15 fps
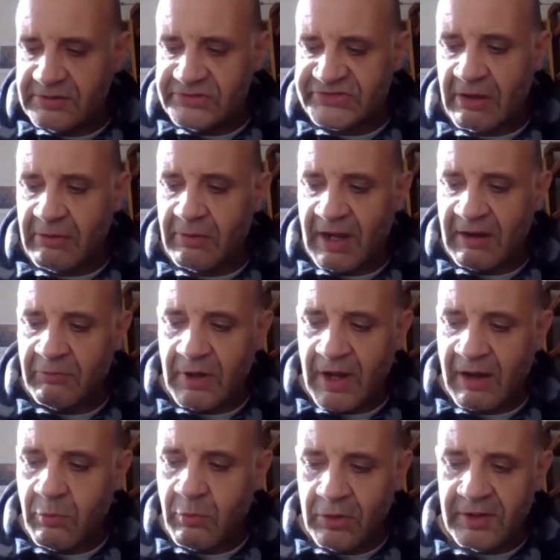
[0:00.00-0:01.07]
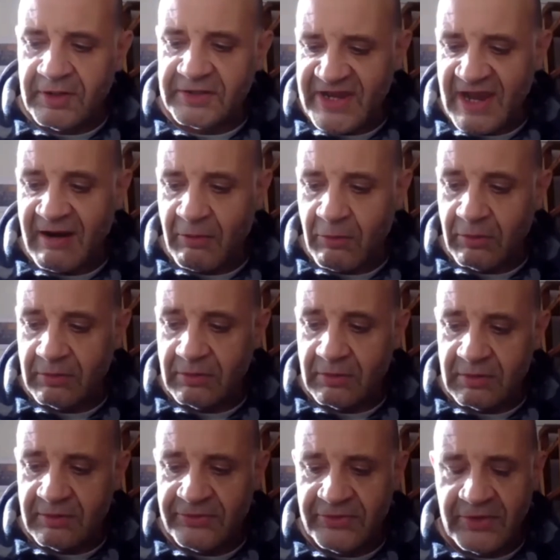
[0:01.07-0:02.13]
So I worked out
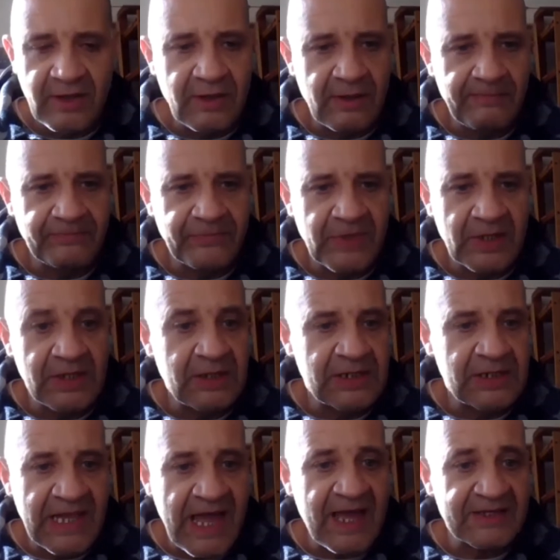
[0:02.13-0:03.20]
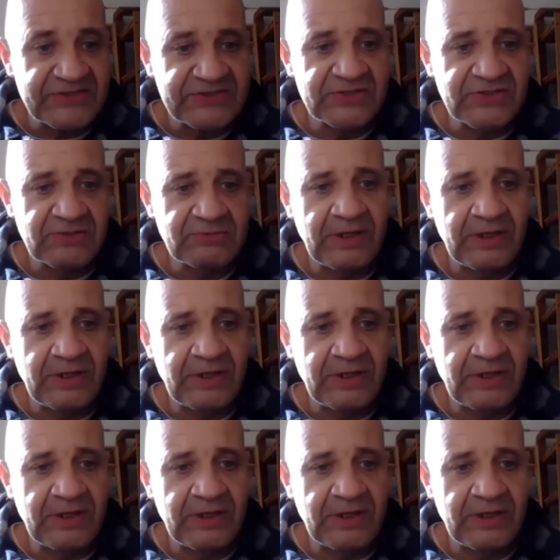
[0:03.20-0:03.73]
that glass is a